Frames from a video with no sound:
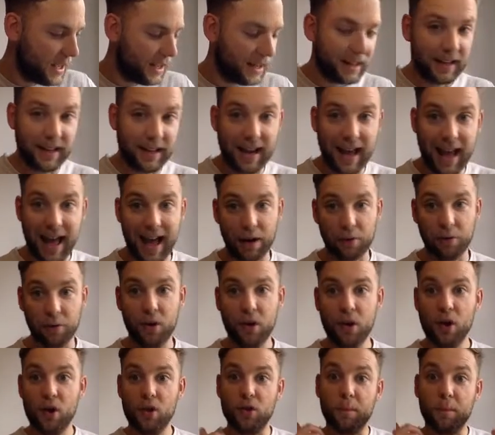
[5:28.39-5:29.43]
Now,
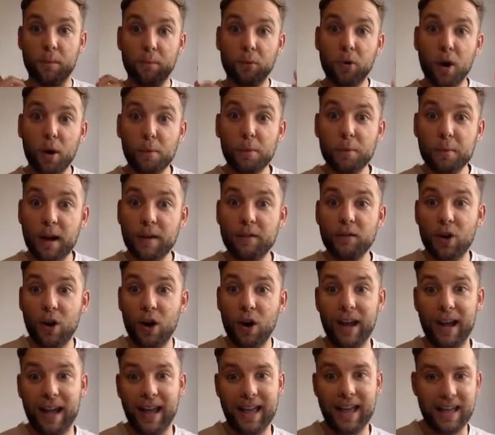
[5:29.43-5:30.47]
the problem I've got
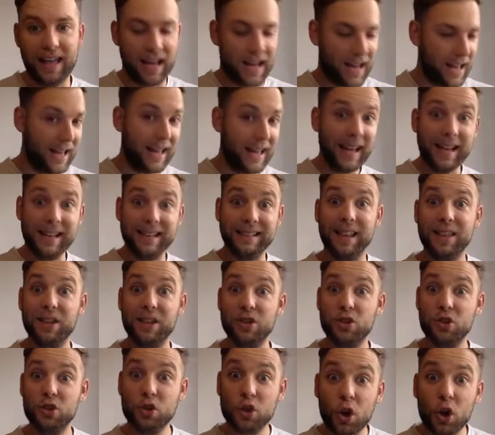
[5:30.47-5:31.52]
here is that
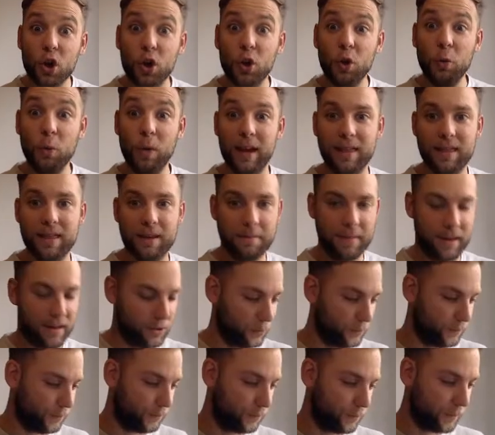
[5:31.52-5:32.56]
there's 2 in the
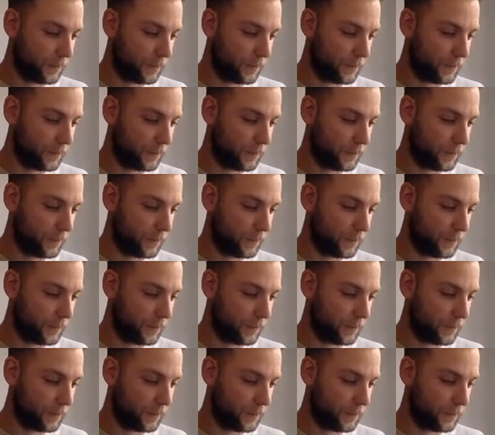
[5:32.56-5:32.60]
middle.